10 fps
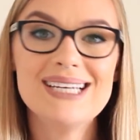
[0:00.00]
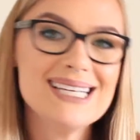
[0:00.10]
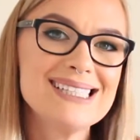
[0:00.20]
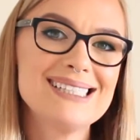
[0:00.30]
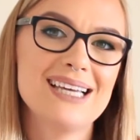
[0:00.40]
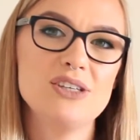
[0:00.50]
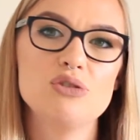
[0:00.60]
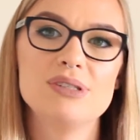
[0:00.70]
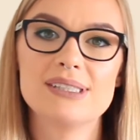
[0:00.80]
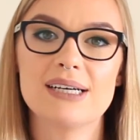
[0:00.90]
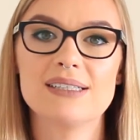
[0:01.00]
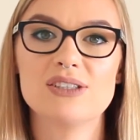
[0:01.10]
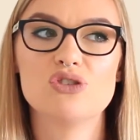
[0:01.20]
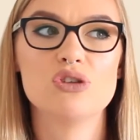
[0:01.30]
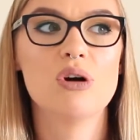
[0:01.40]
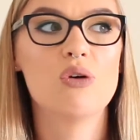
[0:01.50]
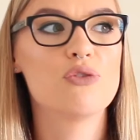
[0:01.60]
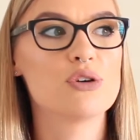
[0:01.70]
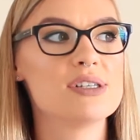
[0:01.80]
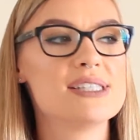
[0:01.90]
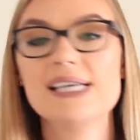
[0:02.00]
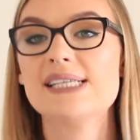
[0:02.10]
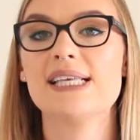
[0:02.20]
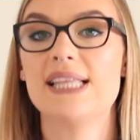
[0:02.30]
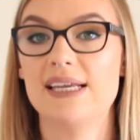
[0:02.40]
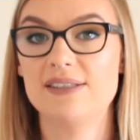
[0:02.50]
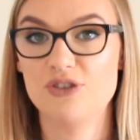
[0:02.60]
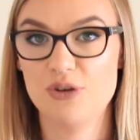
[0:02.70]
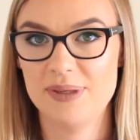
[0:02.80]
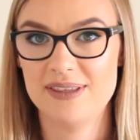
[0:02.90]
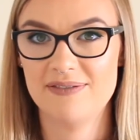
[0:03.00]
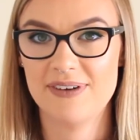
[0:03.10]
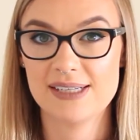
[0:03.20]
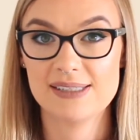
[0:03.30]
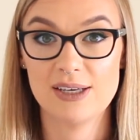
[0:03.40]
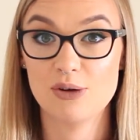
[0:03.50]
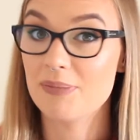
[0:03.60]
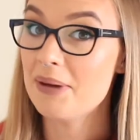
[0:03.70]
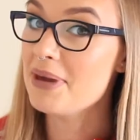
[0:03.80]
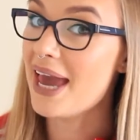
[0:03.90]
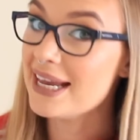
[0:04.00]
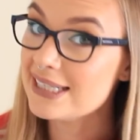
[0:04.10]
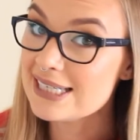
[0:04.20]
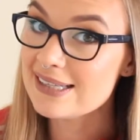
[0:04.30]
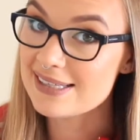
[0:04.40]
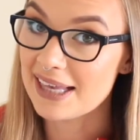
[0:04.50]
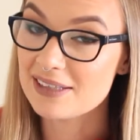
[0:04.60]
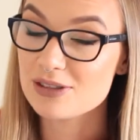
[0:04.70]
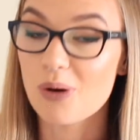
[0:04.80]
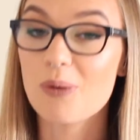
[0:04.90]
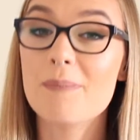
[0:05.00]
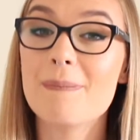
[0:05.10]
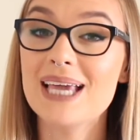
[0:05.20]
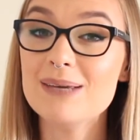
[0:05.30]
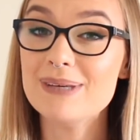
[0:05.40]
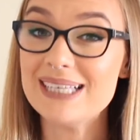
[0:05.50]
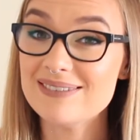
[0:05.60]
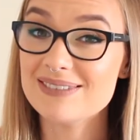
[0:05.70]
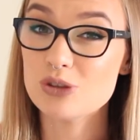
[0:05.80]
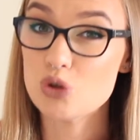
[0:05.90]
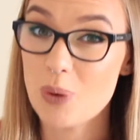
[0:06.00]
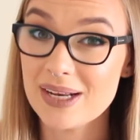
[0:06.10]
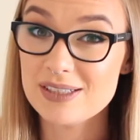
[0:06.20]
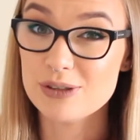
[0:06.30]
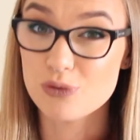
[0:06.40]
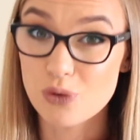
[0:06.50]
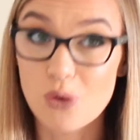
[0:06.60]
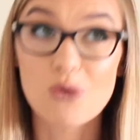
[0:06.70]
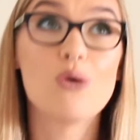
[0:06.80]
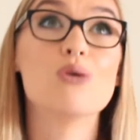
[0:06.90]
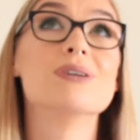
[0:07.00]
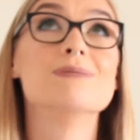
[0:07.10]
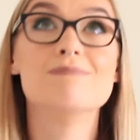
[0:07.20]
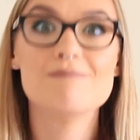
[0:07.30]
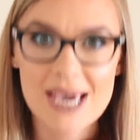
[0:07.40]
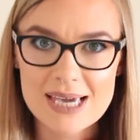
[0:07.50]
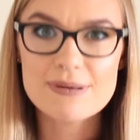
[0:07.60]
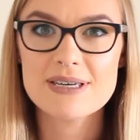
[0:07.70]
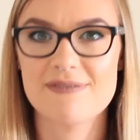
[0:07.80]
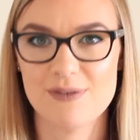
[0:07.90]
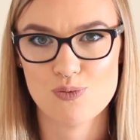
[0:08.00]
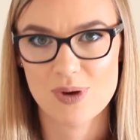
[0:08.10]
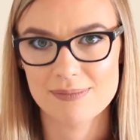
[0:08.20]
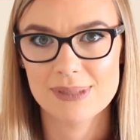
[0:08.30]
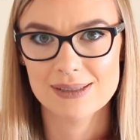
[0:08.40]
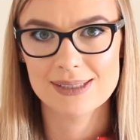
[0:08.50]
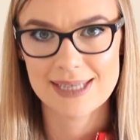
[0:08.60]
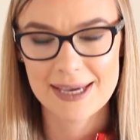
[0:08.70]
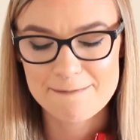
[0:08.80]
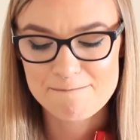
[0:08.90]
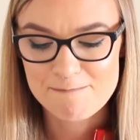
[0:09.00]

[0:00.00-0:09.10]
let's say you decided to go for 16-8 intermittent fasting, or maybe 18-6, or maybe even 24, or maybe even 1 meal a day.